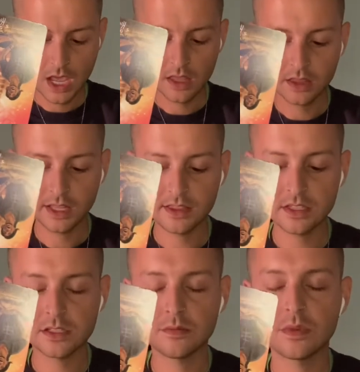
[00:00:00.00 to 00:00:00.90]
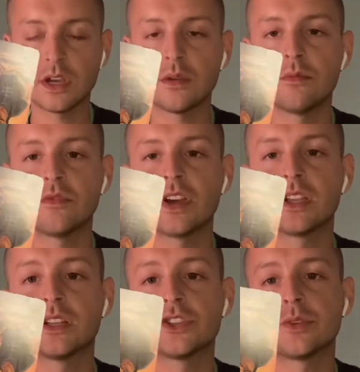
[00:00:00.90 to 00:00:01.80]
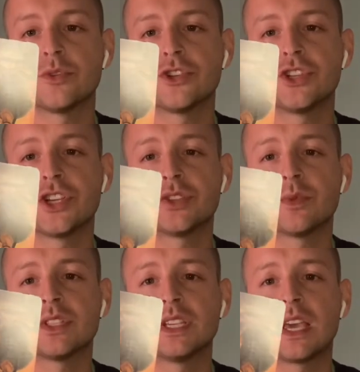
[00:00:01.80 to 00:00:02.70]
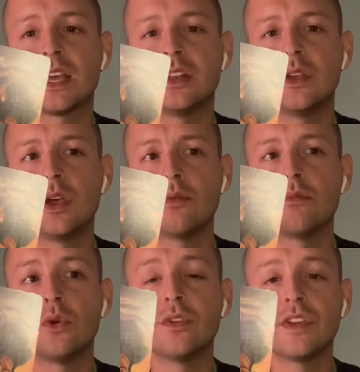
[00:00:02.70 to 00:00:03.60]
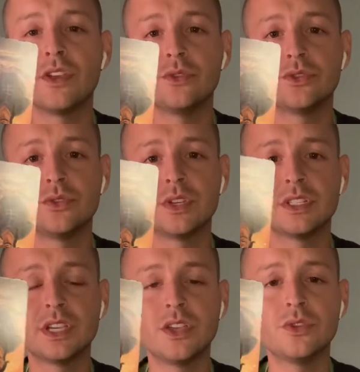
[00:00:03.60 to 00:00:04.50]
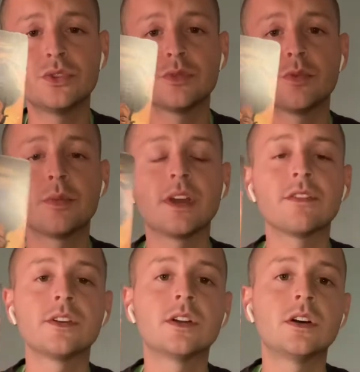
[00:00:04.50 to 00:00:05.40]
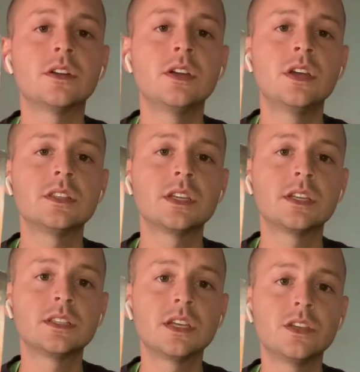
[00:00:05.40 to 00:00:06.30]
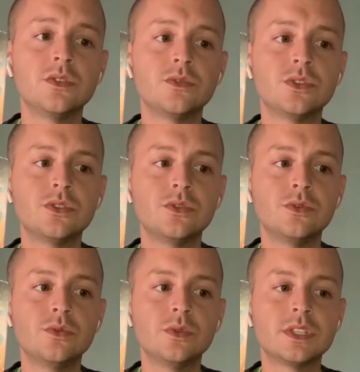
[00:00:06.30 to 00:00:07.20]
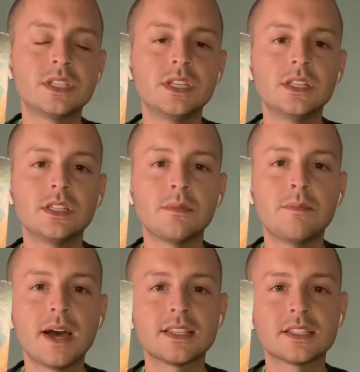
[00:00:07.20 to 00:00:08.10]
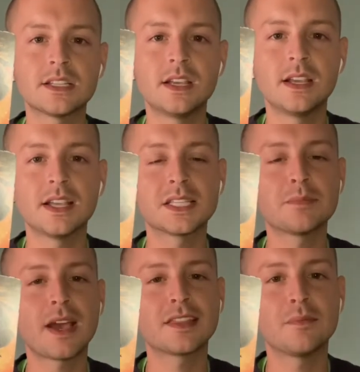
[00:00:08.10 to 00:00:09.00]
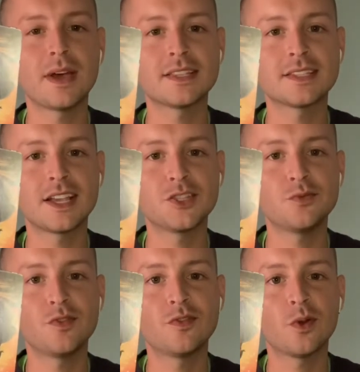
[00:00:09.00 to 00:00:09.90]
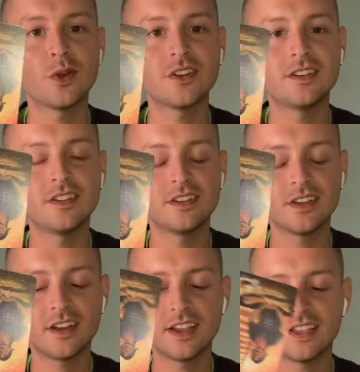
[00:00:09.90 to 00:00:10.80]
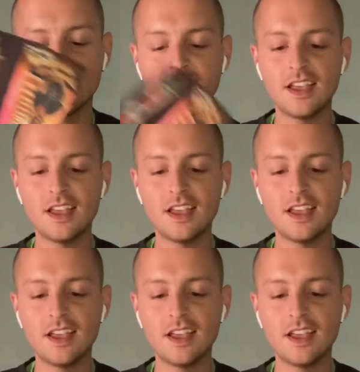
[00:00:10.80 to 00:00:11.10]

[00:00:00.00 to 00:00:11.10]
Let this um, recognition appreciation once again motivate you to continue to prepare for it all, to continue to see the best, expect the best as you move forward. All right.